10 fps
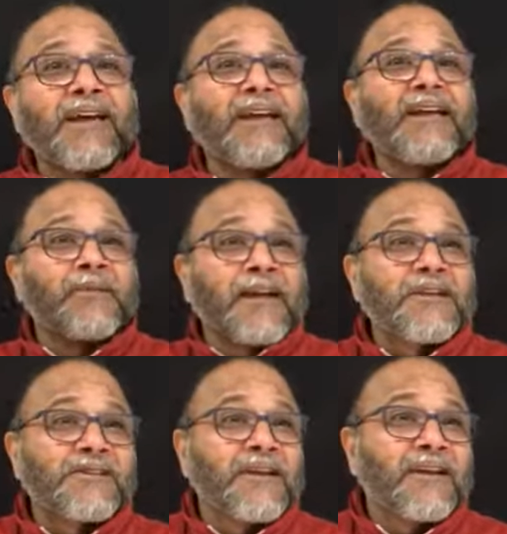gain
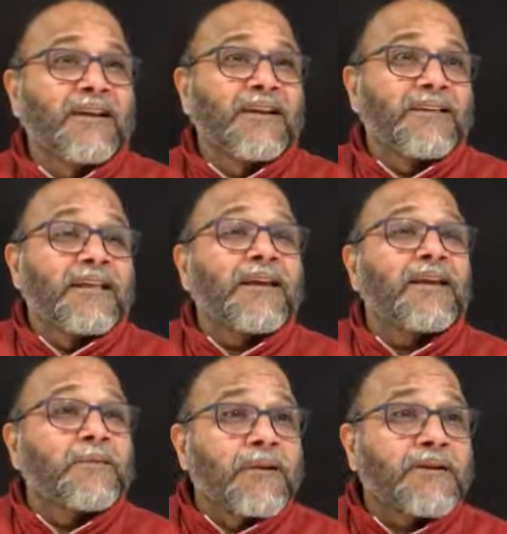liberation, then
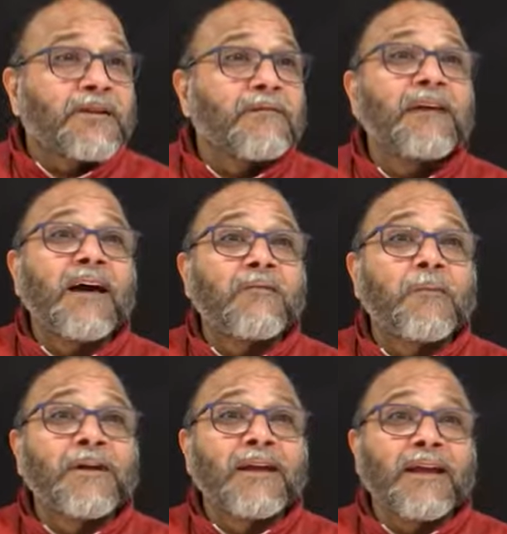liberation will have
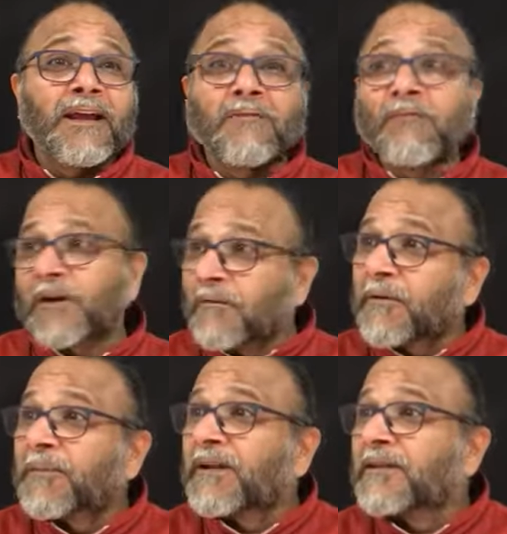a beginning, and
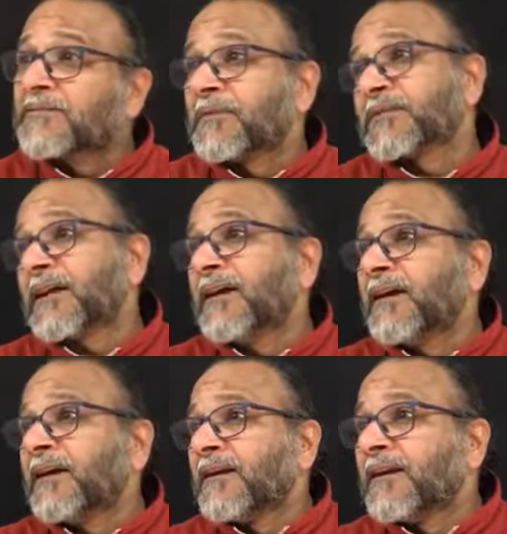whatever begins must
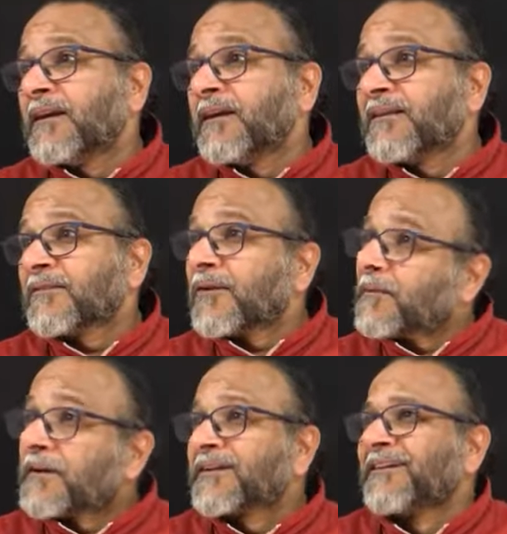end. So
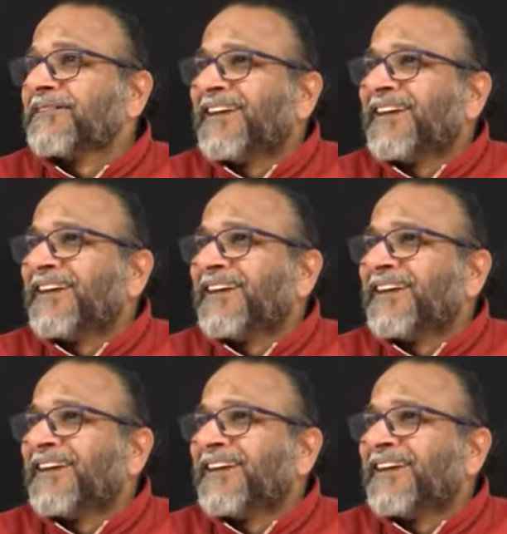liberation